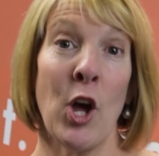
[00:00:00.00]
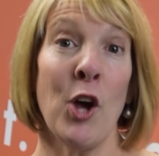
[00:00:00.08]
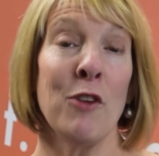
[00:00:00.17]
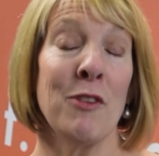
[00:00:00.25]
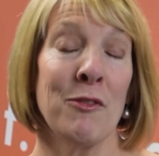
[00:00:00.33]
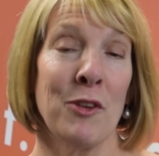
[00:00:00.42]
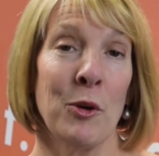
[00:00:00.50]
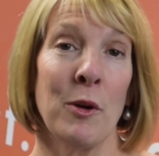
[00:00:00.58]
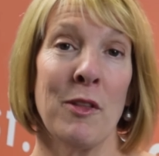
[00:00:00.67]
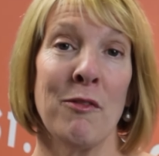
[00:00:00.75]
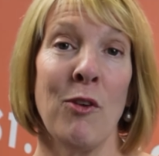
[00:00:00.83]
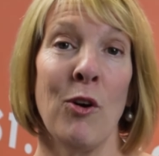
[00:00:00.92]
overview
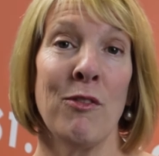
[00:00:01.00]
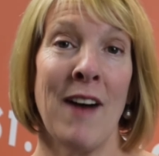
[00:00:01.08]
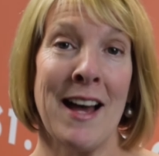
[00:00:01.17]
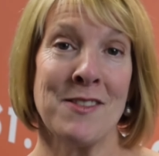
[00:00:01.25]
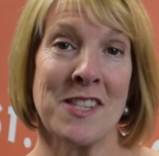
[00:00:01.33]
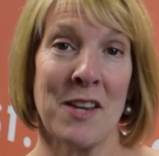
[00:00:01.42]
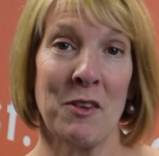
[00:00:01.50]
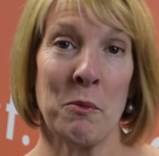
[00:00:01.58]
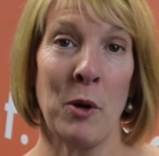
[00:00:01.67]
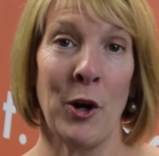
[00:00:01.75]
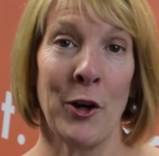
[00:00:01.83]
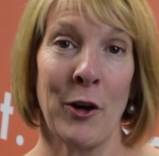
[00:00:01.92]
of the 457
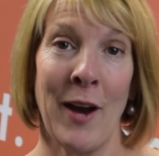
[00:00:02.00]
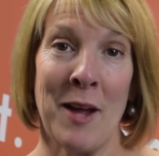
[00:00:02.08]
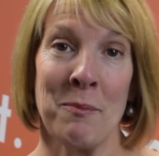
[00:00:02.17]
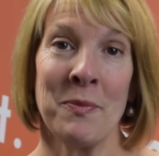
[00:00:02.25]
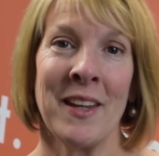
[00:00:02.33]
program.